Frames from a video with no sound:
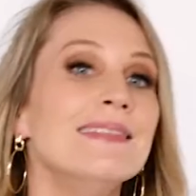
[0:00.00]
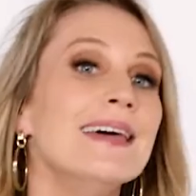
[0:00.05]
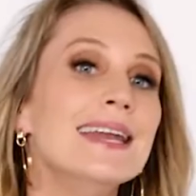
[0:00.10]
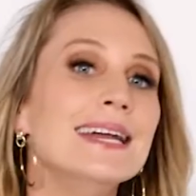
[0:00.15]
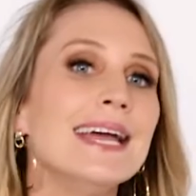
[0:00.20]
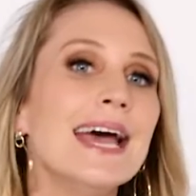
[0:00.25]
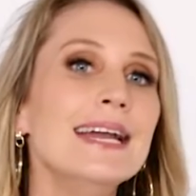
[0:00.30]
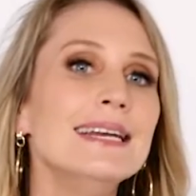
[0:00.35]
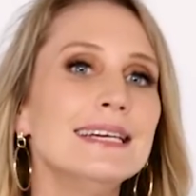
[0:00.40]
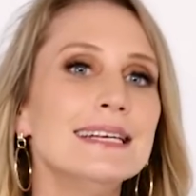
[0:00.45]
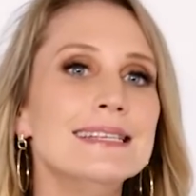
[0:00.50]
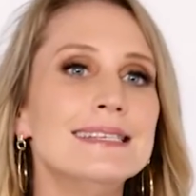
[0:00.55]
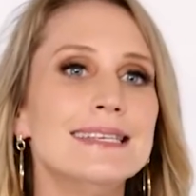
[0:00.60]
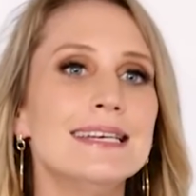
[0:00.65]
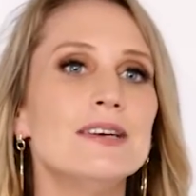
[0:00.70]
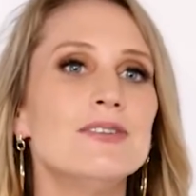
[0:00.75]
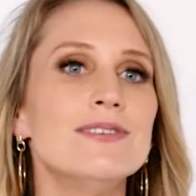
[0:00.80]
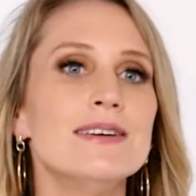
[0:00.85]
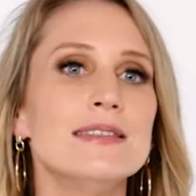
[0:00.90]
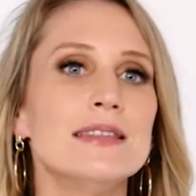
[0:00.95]
Then again,
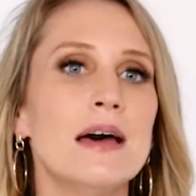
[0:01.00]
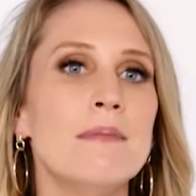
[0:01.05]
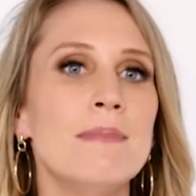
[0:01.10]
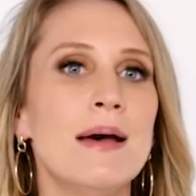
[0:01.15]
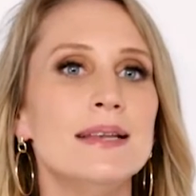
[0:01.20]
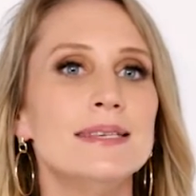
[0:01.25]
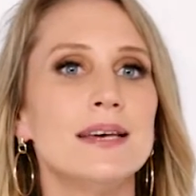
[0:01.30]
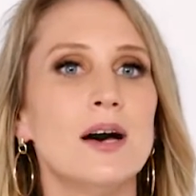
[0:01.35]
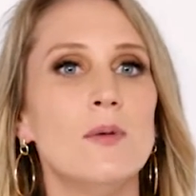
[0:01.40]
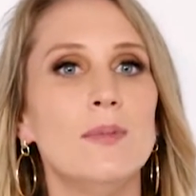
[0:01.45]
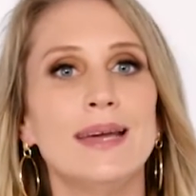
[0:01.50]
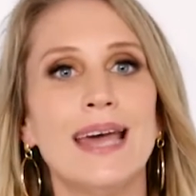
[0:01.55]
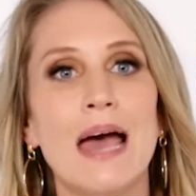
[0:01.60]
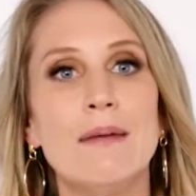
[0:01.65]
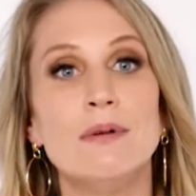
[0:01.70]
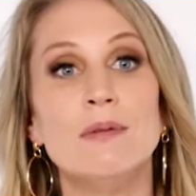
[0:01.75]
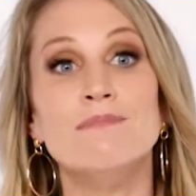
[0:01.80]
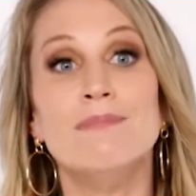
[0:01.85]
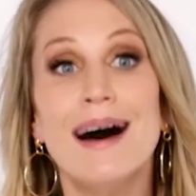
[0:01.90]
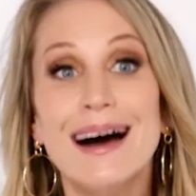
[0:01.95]
considering that Mendel
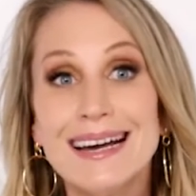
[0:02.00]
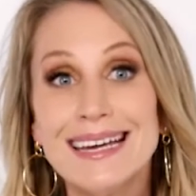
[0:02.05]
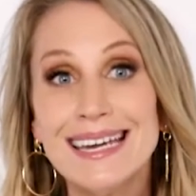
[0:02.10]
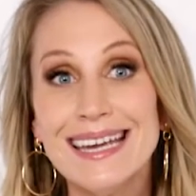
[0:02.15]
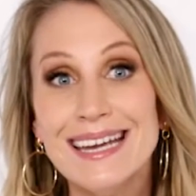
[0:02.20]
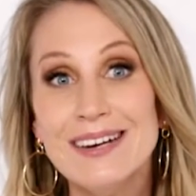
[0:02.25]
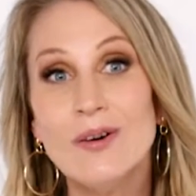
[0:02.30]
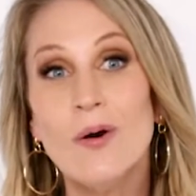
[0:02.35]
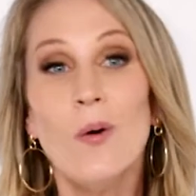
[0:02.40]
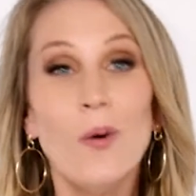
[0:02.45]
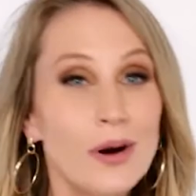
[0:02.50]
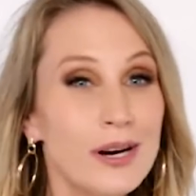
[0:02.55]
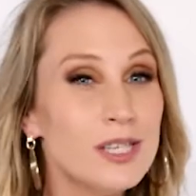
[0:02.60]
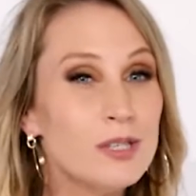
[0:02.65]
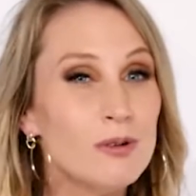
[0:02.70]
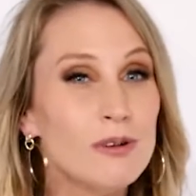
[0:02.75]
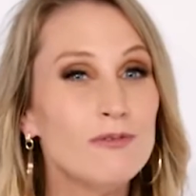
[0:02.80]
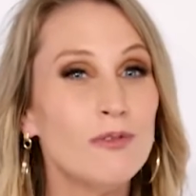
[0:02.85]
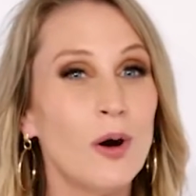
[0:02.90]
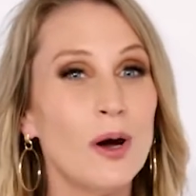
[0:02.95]
became a monk in order
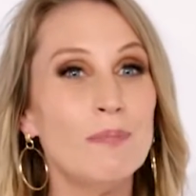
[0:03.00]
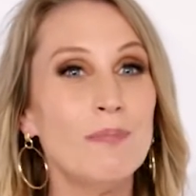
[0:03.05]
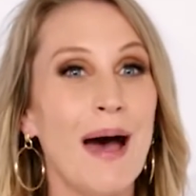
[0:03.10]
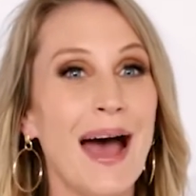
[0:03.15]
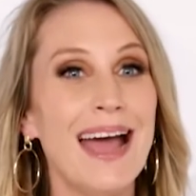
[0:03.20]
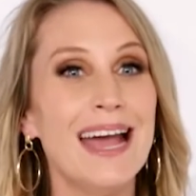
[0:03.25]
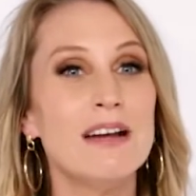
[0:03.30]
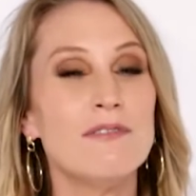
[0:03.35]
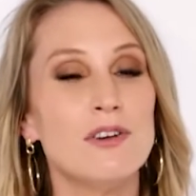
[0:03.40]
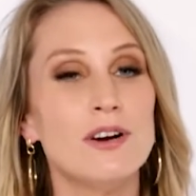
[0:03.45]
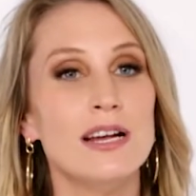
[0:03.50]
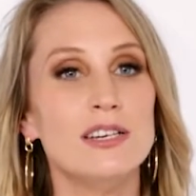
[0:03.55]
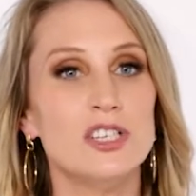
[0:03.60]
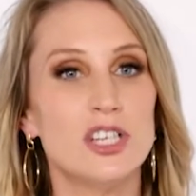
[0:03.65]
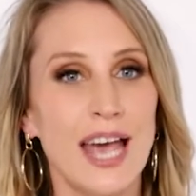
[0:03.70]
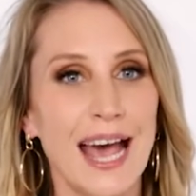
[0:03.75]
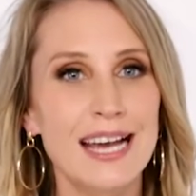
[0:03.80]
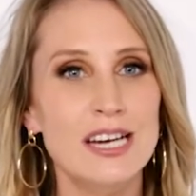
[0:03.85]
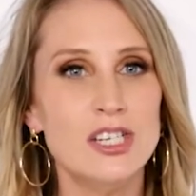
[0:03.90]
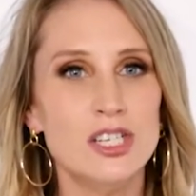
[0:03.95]
to avoid paying for an
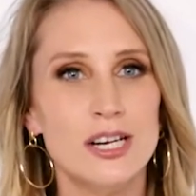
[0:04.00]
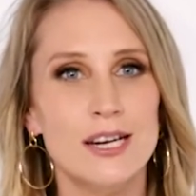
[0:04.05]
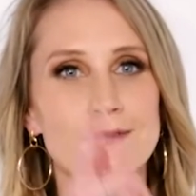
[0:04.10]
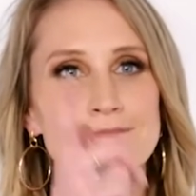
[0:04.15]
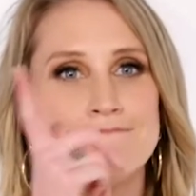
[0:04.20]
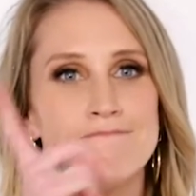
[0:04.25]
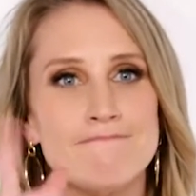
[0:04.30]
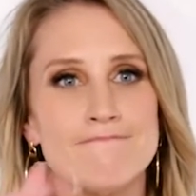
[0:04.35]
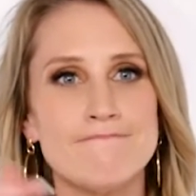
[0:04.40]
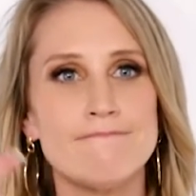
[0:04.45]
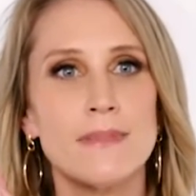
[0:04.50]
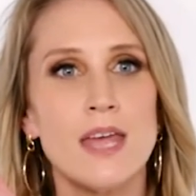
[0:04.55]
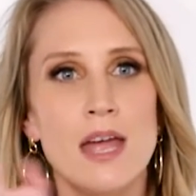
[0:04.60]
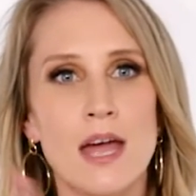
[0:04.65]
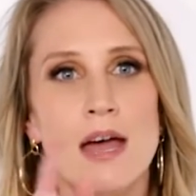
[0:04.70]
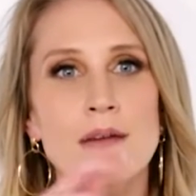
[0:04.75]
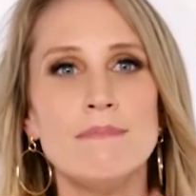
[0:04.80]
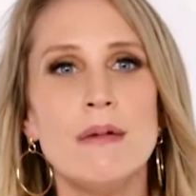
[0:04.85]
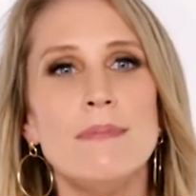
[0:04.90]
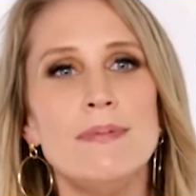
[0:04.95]
education,
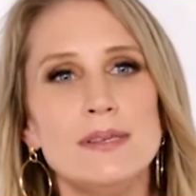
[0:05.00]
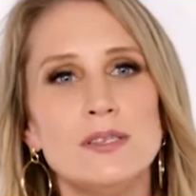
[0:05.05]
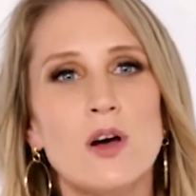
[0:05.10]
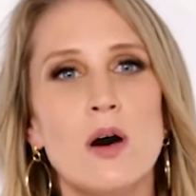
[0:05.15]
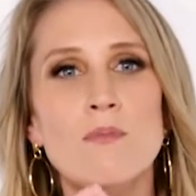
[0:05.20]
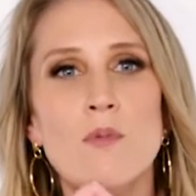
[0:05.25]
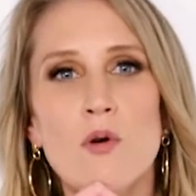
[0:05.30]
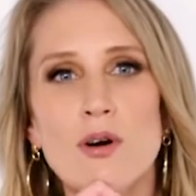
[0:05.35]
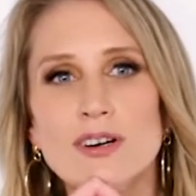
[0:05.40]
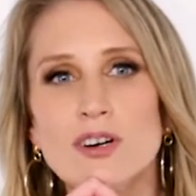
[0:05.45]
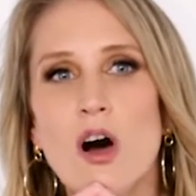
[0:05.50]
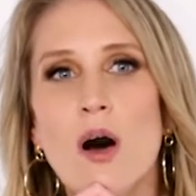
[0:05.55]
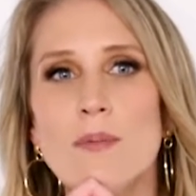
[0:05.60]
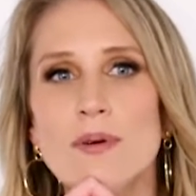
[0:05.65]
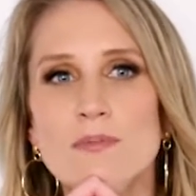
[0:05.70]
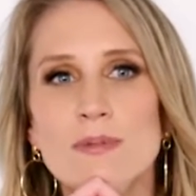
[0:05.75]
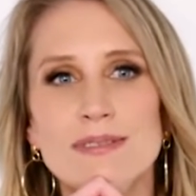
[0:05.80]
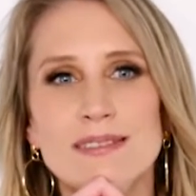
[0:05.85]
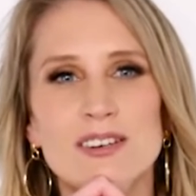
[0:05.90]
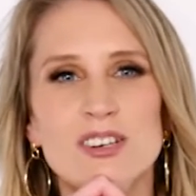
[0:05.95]
maybe he's got more in
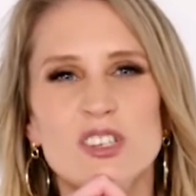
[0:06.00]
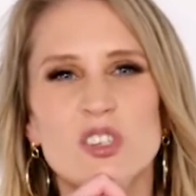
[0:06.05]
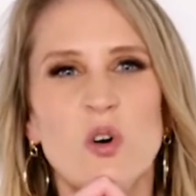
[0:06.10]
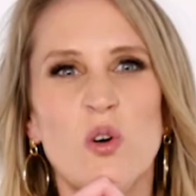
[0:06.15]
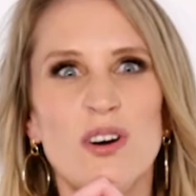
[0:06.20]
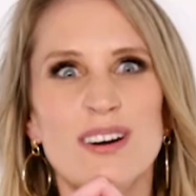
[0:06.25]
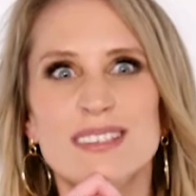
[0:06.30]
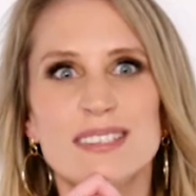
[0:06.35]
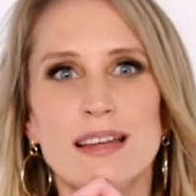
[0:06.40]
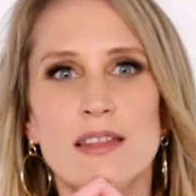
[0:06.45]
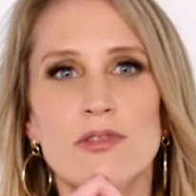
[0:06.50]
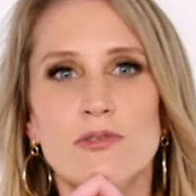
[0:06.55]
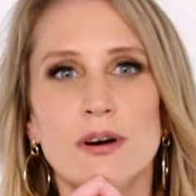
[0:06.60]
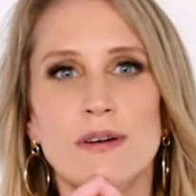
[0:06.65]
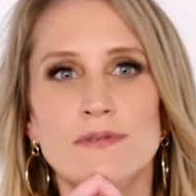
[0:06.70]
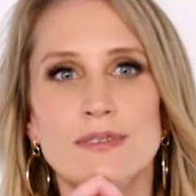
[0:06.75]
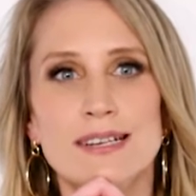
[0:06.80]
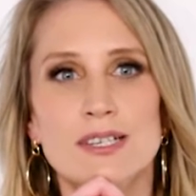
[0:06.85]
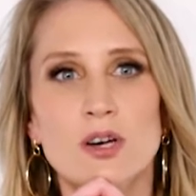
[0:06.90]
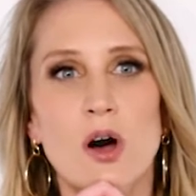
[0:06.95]
common with the notoriously
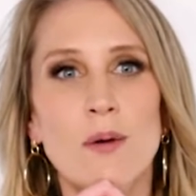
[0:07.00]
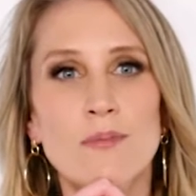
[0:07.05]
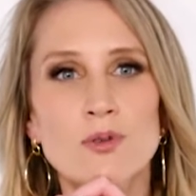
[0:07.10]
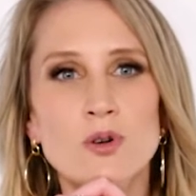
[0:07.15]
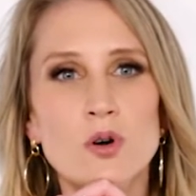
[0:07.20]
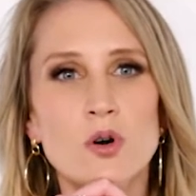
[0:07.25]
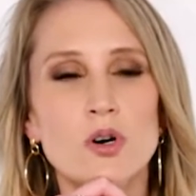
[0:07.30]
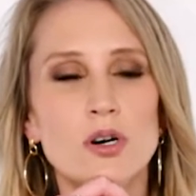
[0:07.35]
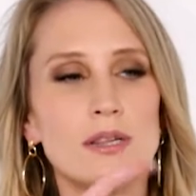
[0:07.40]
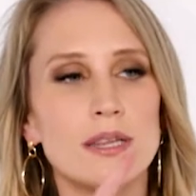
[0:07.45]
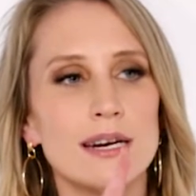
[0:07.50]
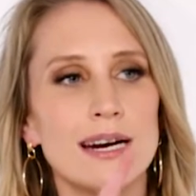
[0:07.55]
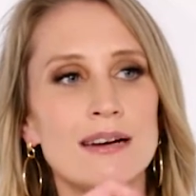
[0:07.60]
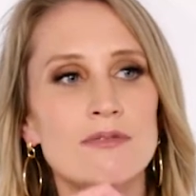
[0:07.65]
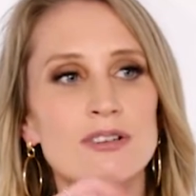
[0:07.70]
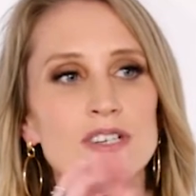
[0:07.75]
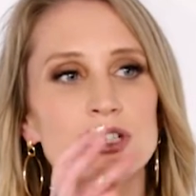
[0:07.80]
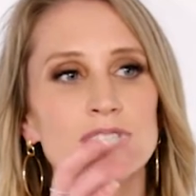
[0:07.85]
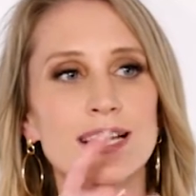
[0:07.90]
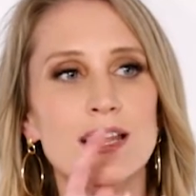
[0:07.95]
thrifty Tom Nook than I
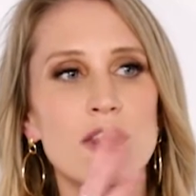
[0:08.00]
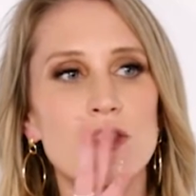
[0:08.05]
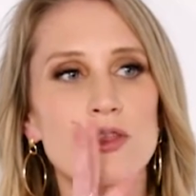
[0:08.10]
originally